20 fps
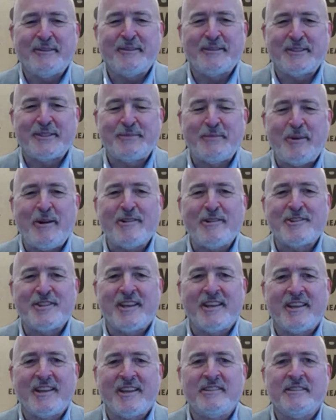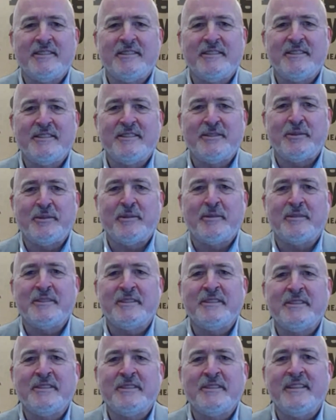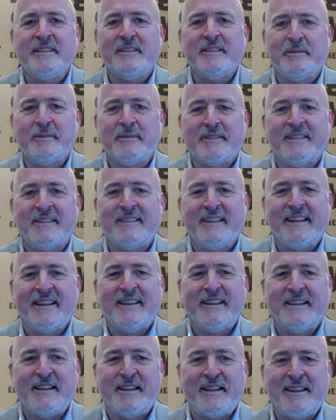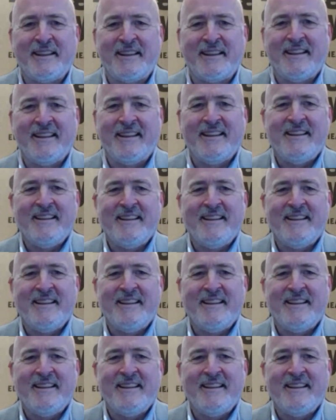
or small changes or just dealing with the day to day.